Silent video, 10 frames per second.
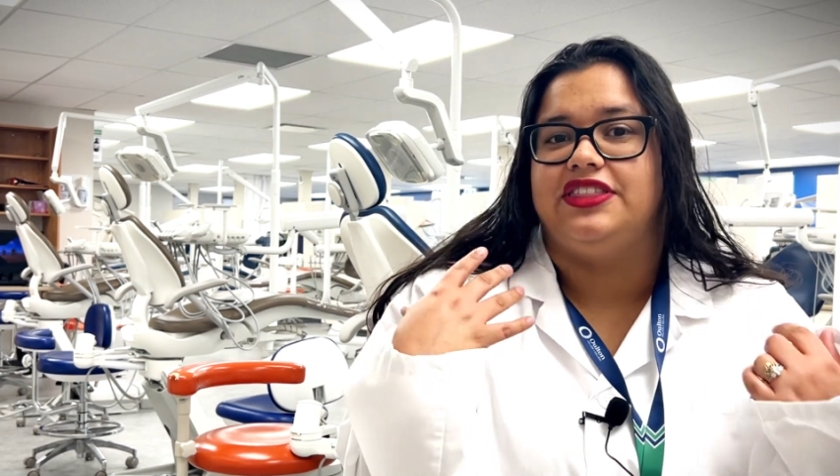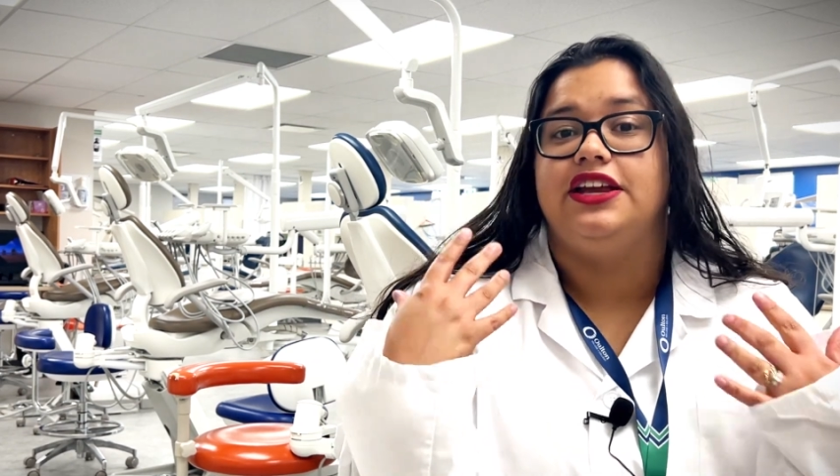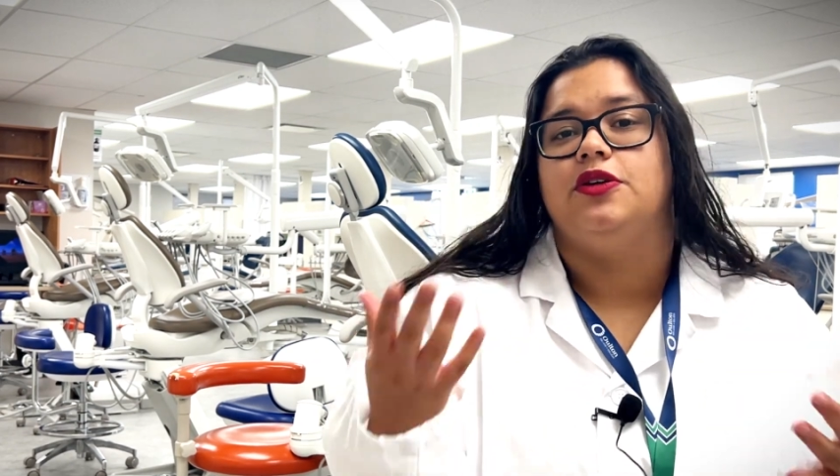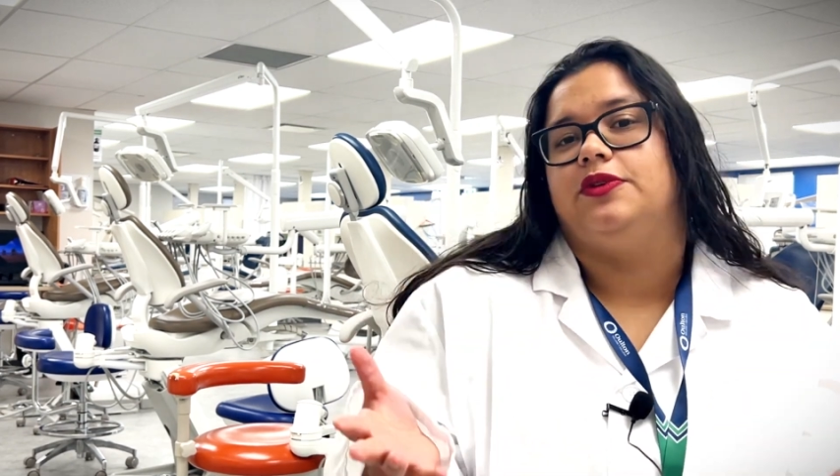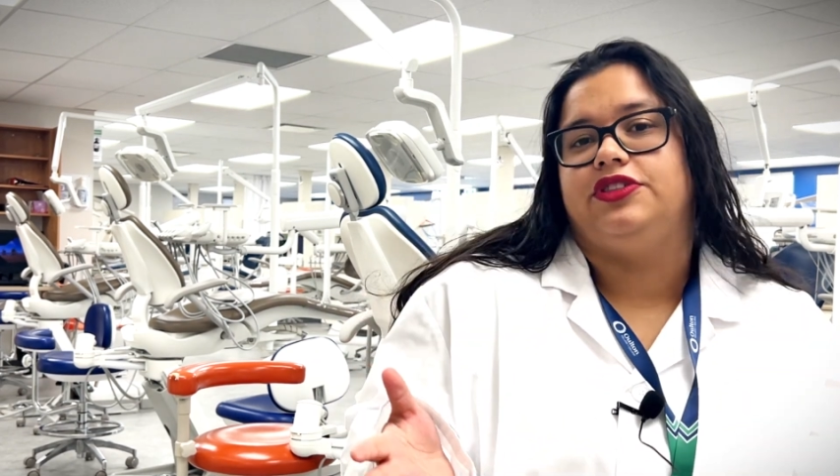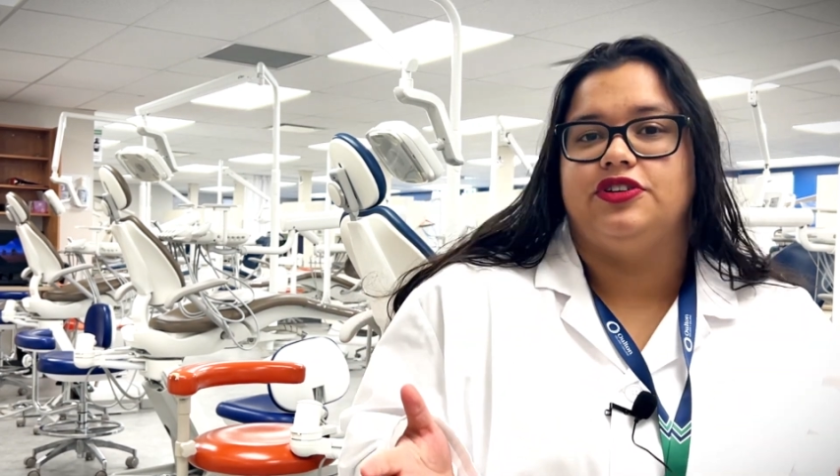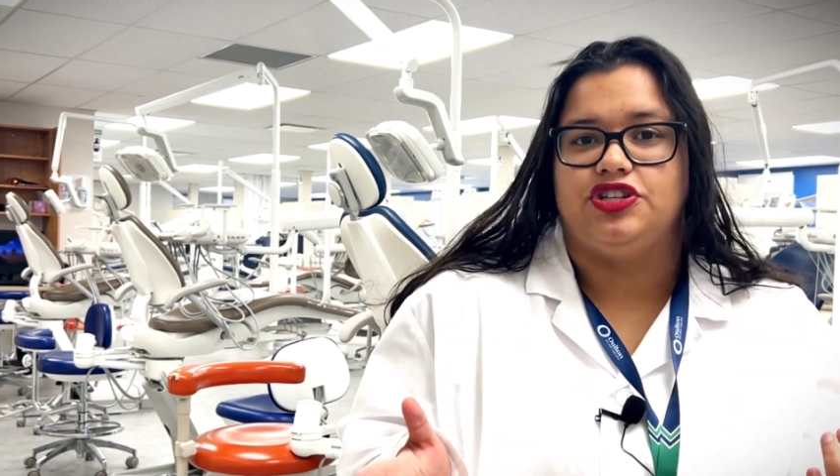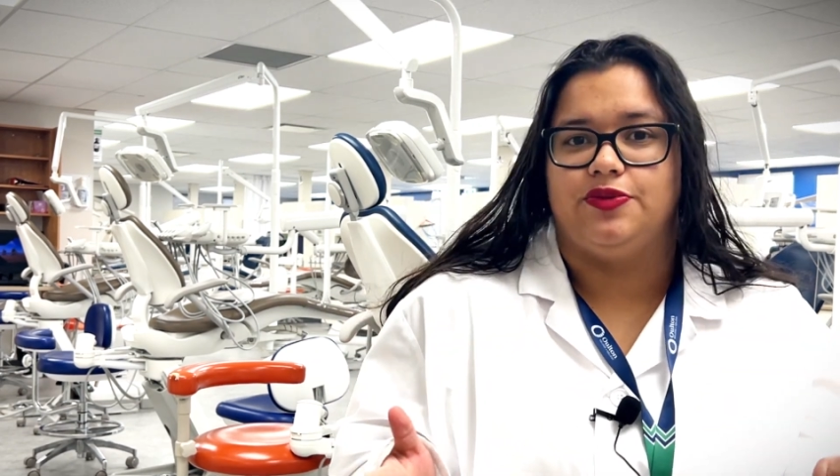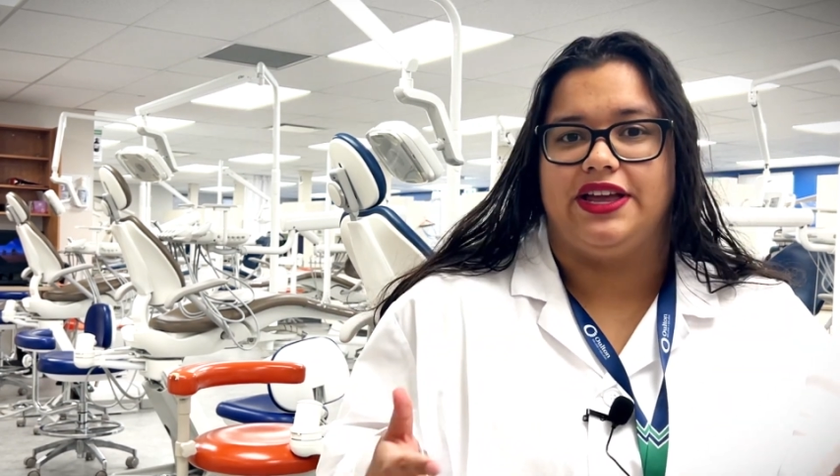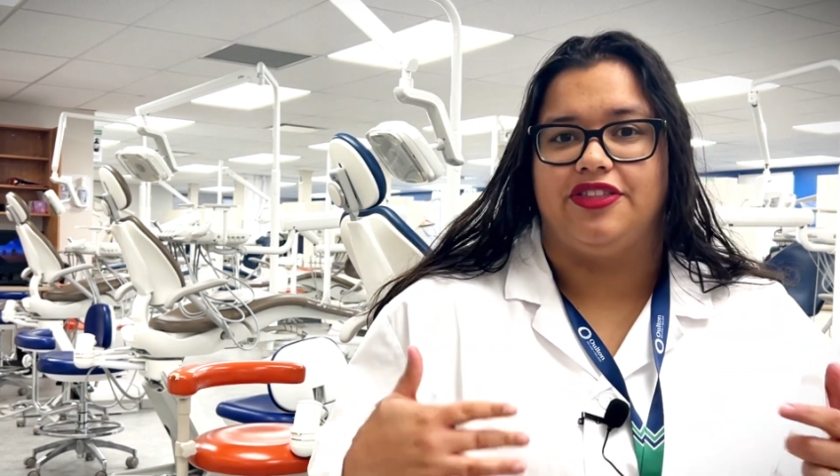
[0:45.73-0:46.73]
They know what they're
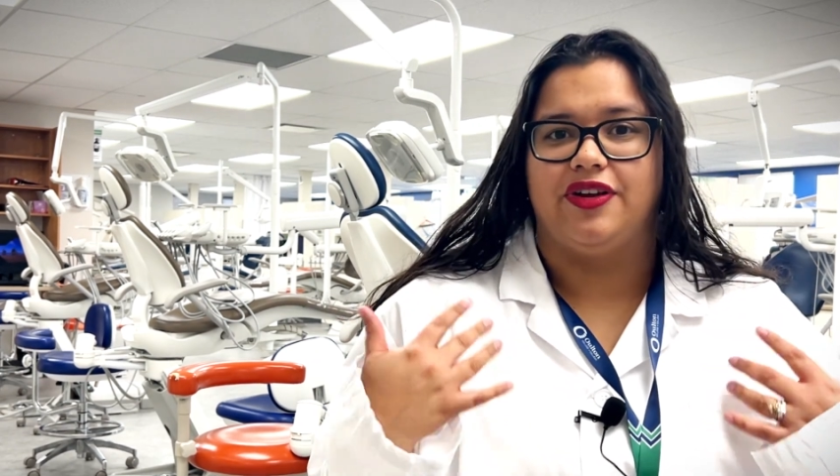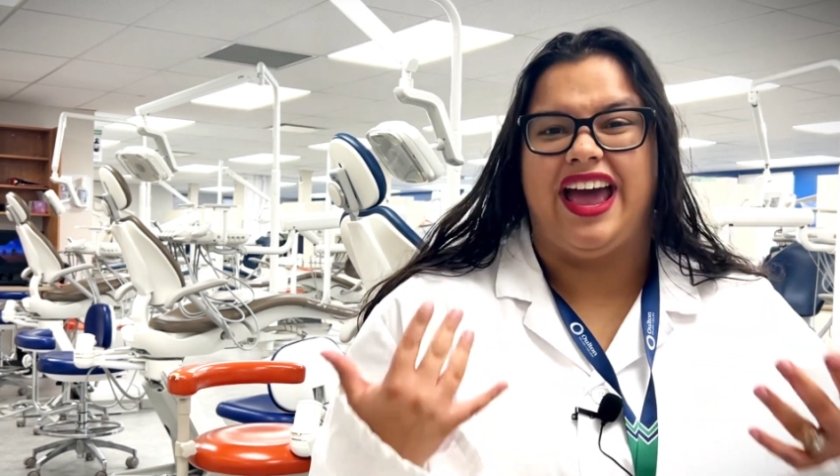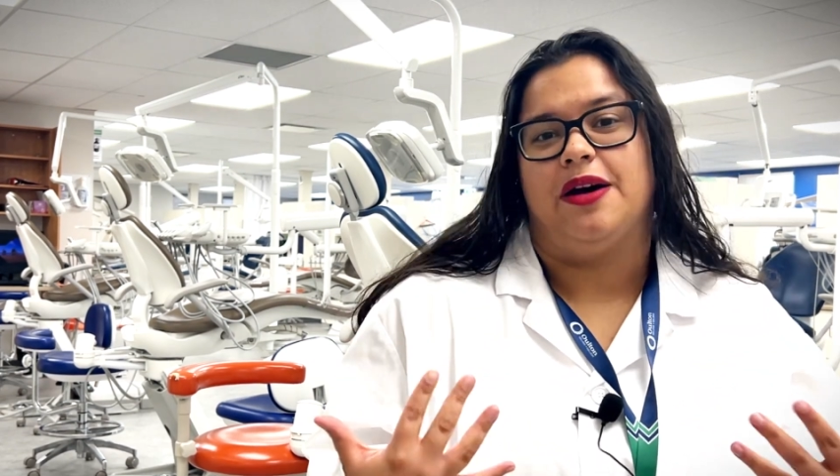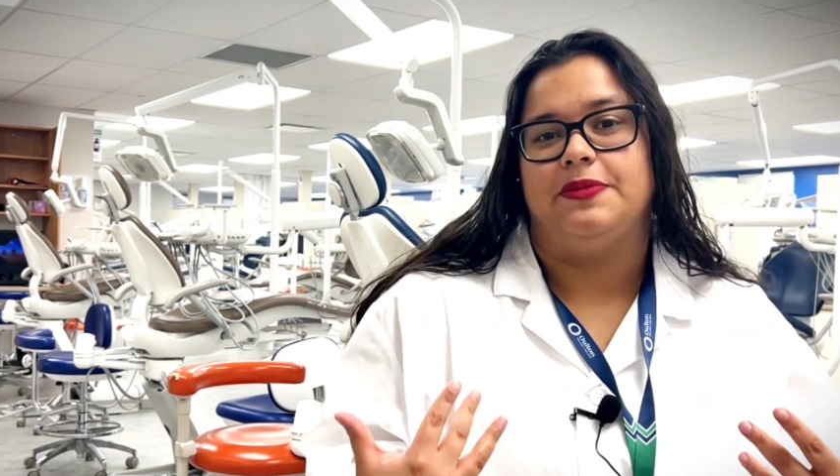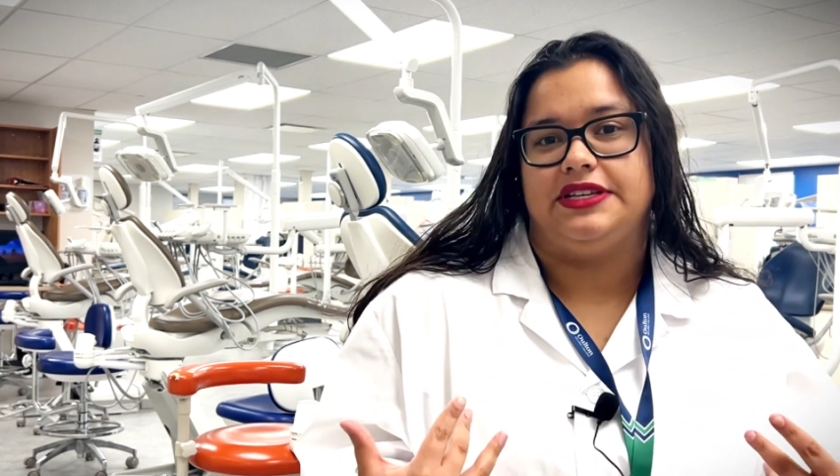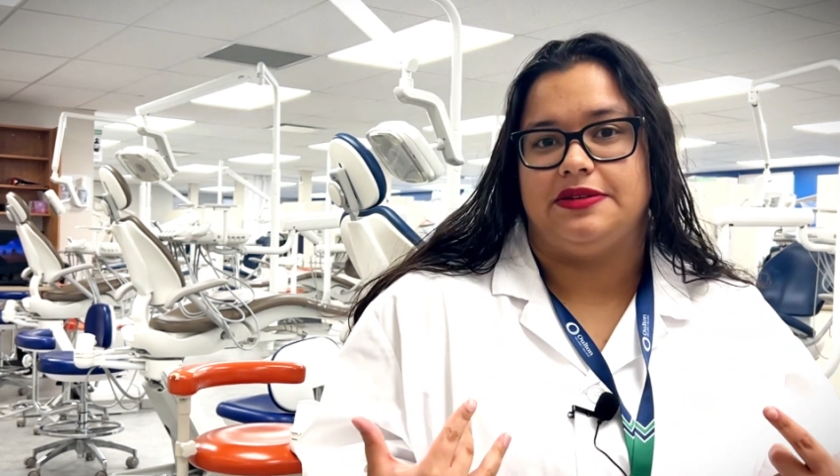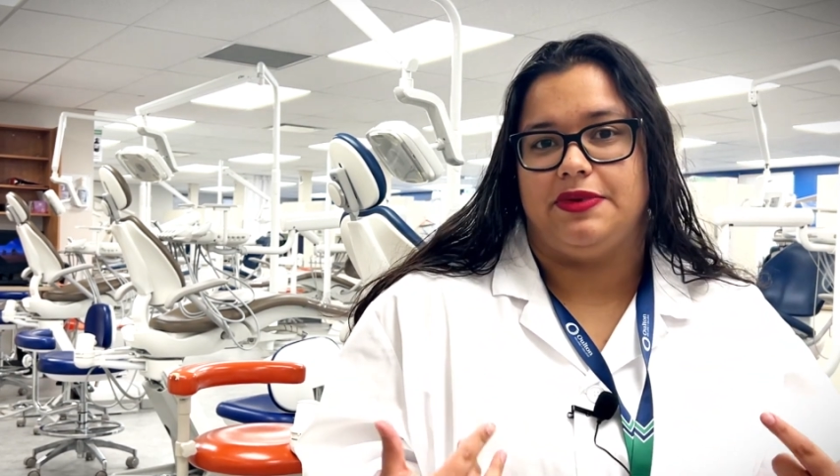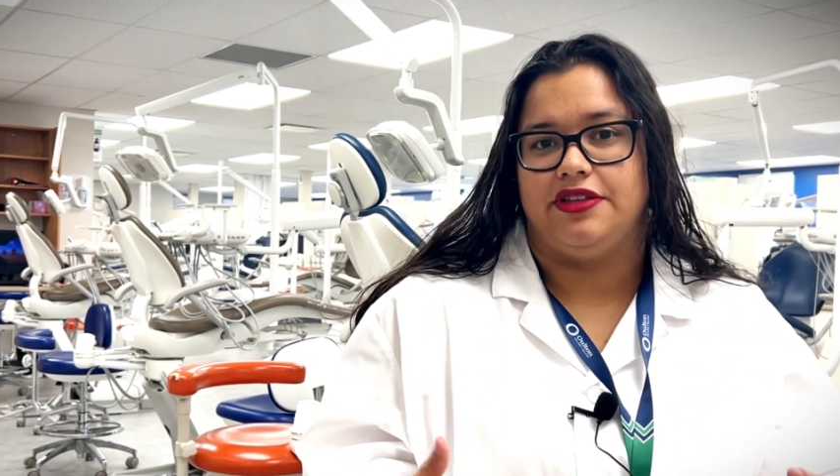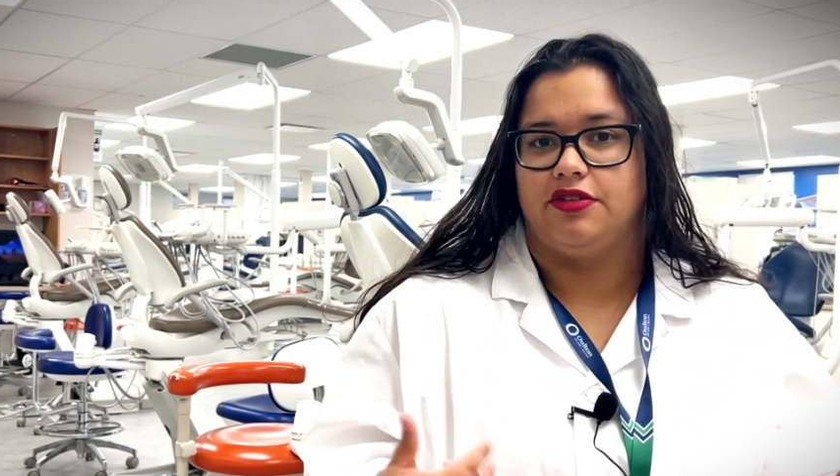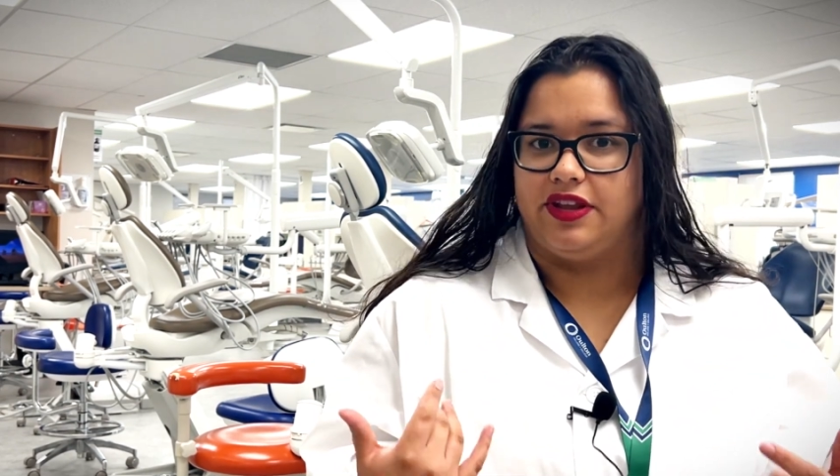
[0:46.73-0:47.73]
doing and they're happy to
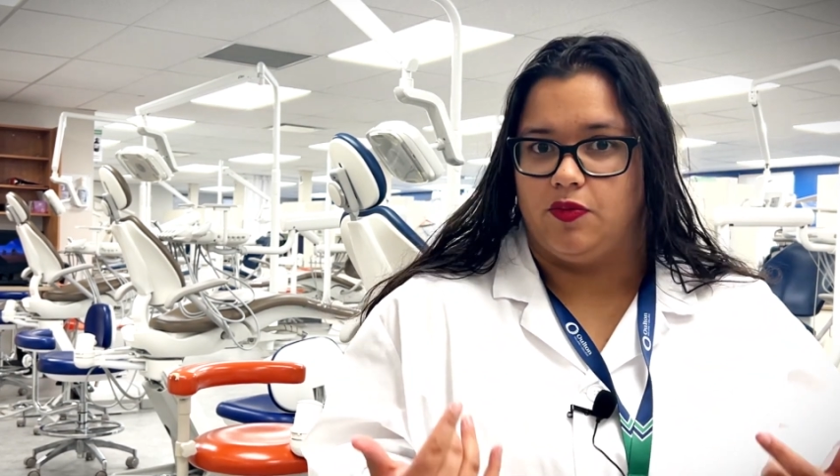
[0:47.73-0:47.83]
be there and